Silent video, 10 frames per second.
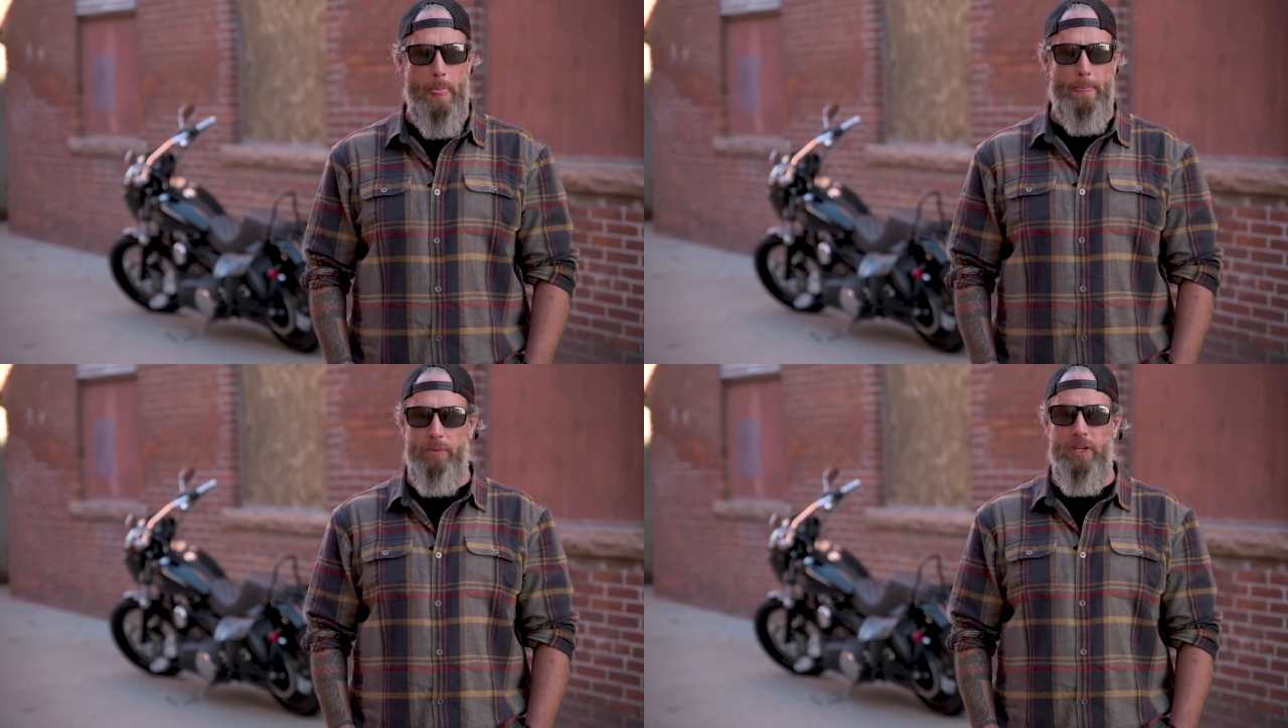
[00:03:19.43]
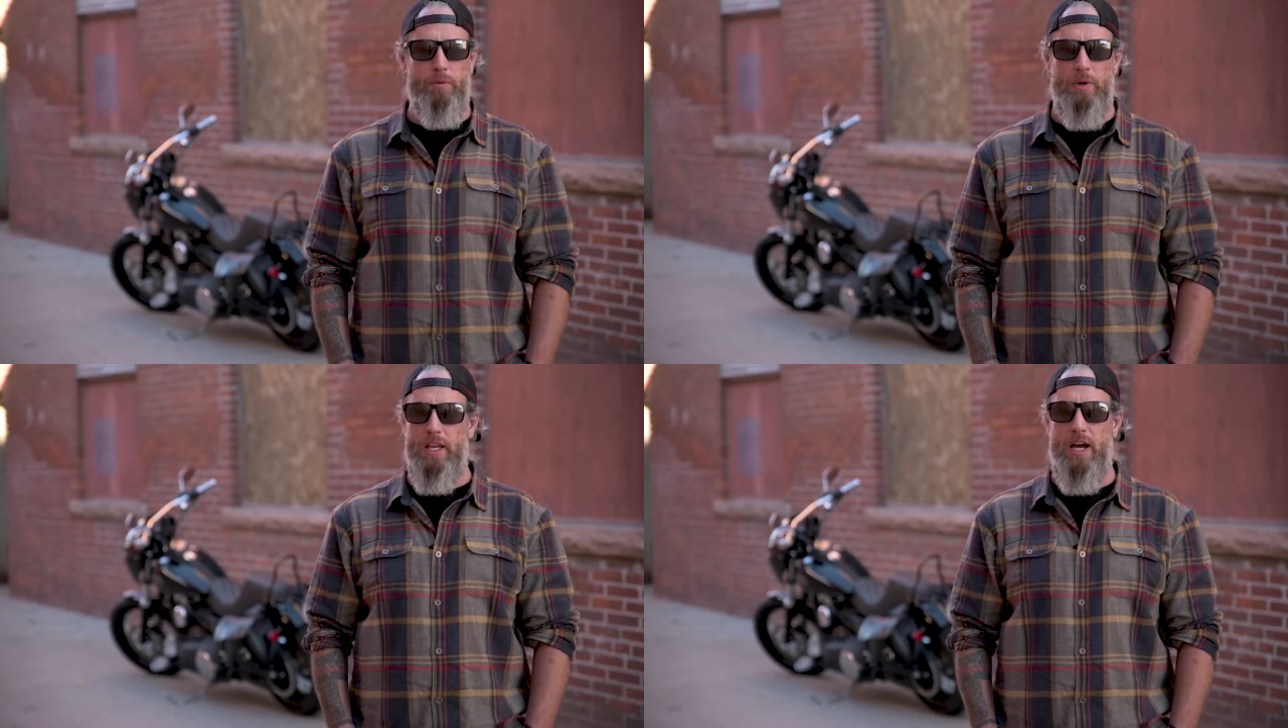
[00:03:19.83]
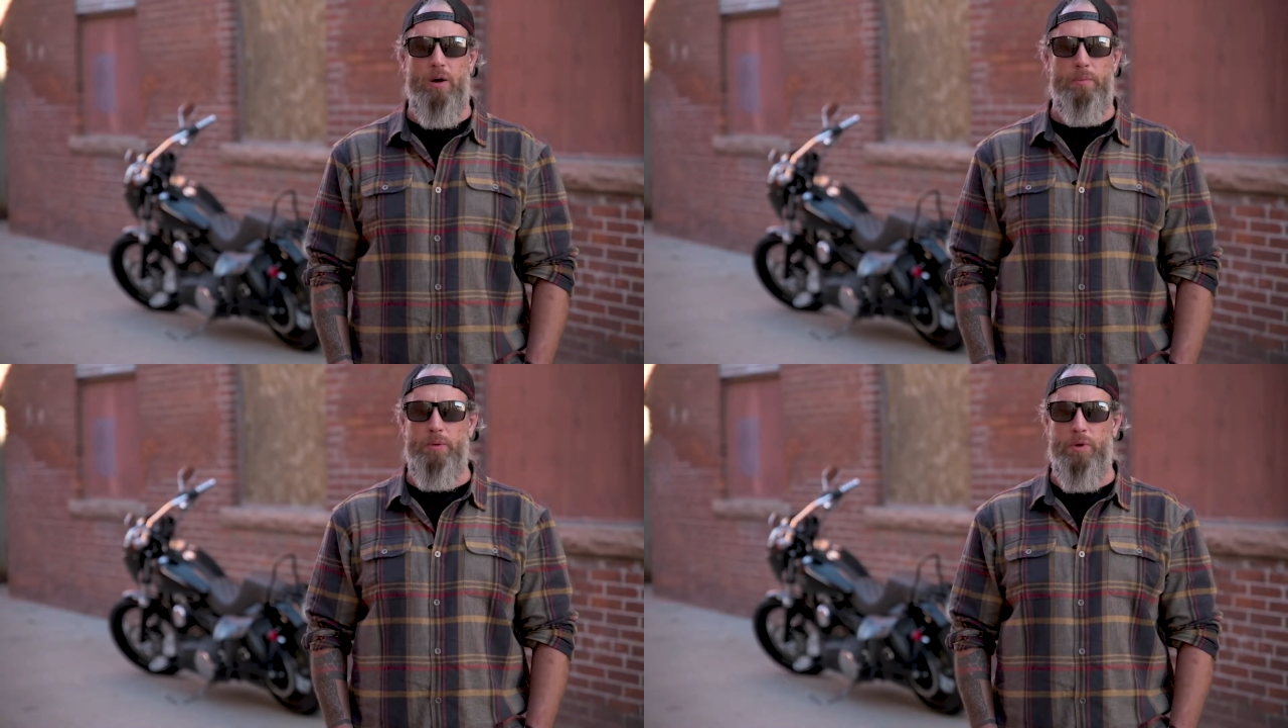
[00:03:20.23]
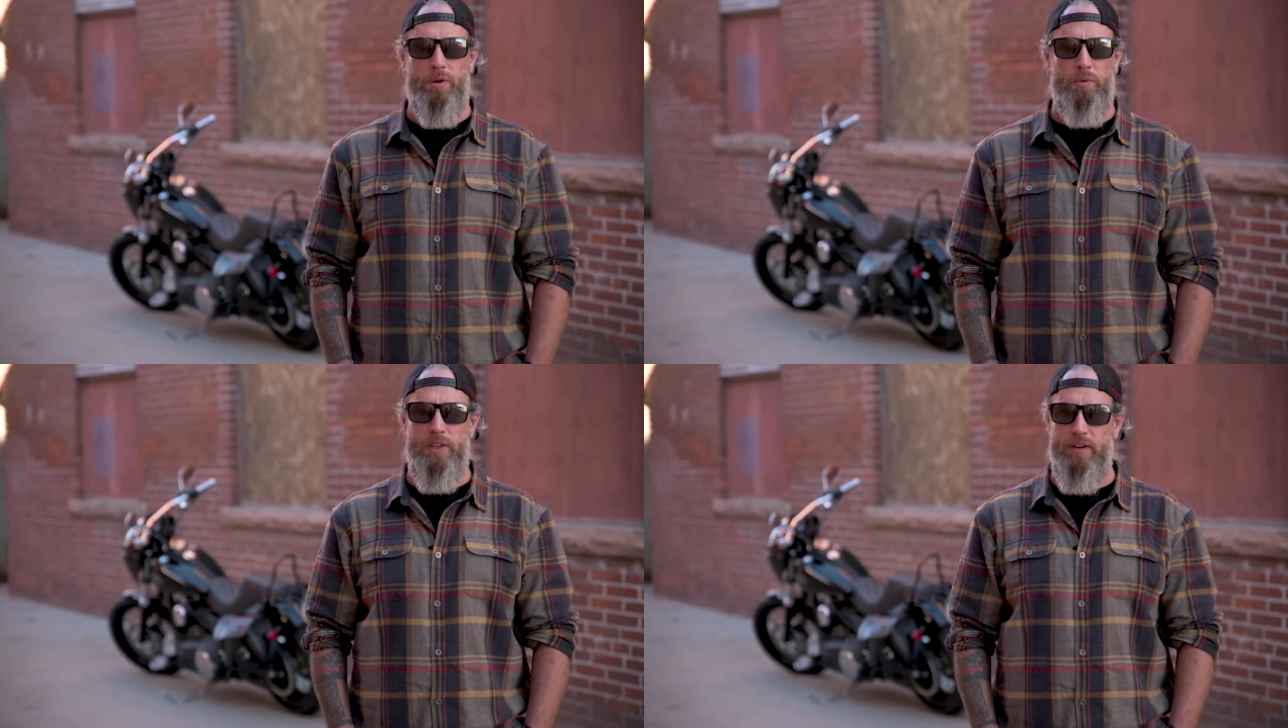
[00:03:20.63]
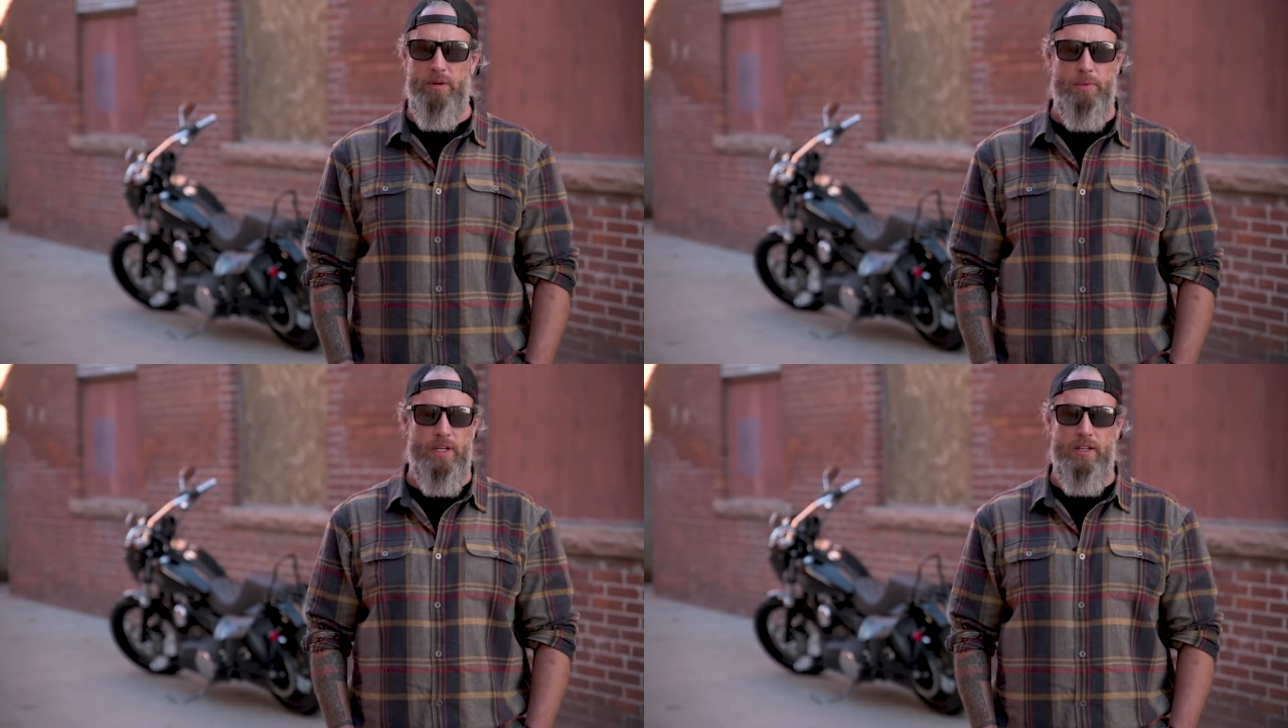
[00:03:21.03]
We, we help and work with
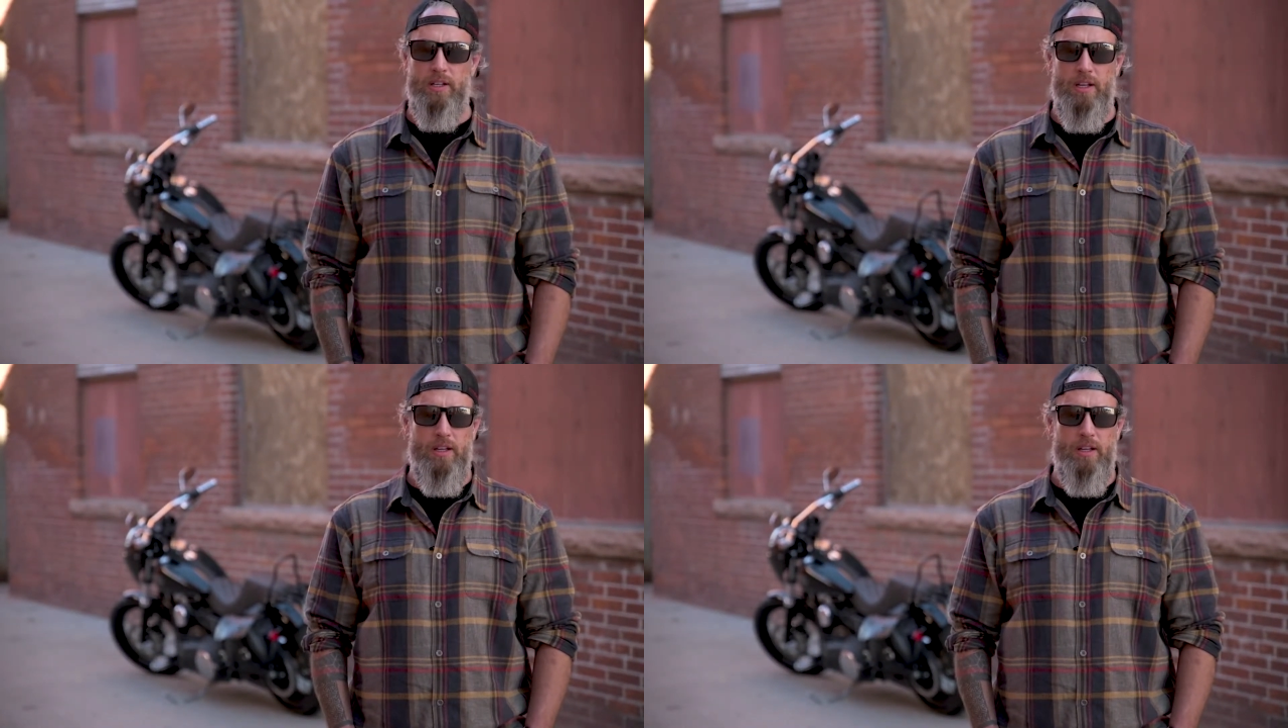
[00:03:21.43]
everybody